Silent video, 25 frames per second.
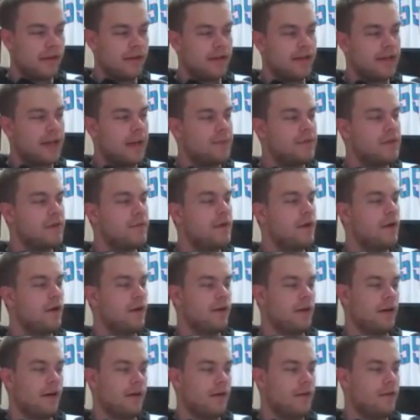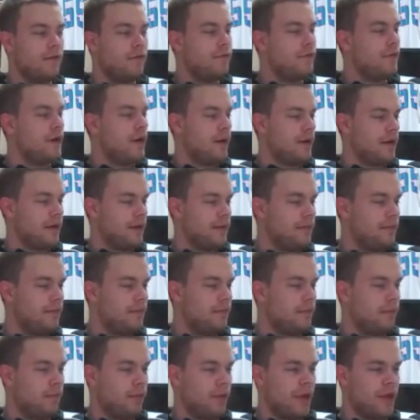Captain America, Falcon,
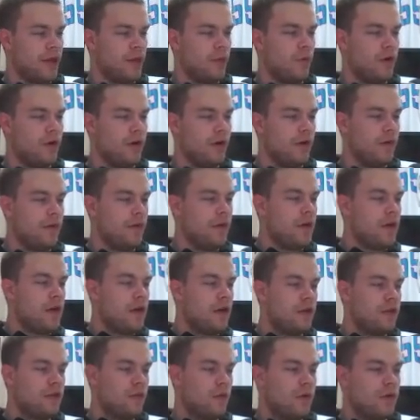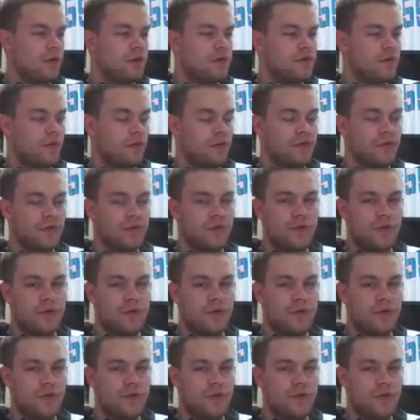Black Widow, the Winter Soldier,